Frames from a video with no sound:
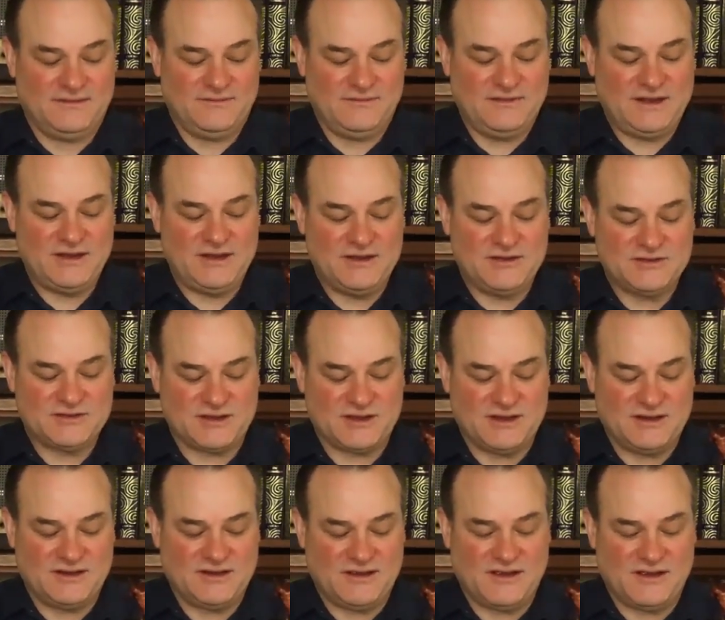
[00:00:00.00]
videos
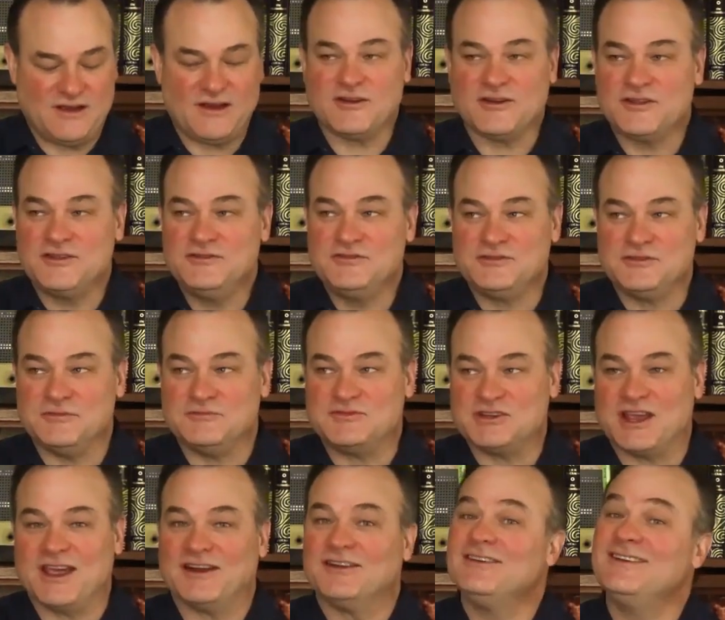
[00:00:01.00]
on our YouTube
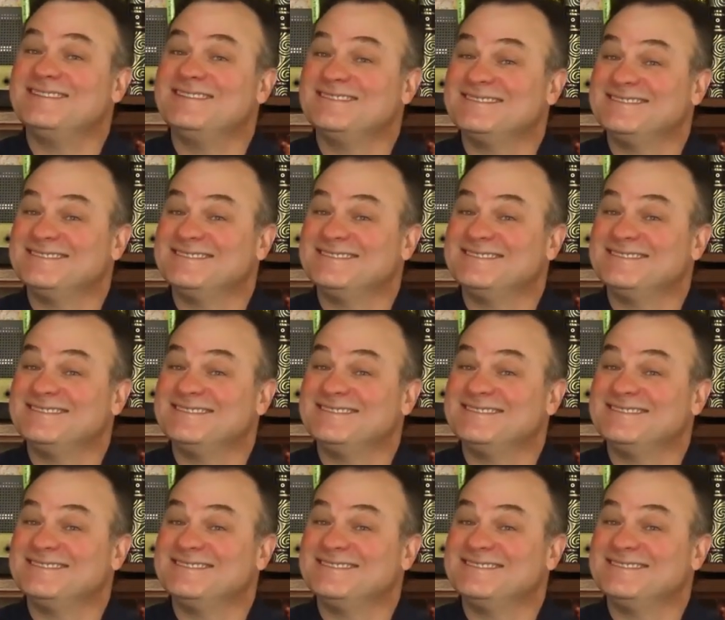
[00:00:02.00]
channel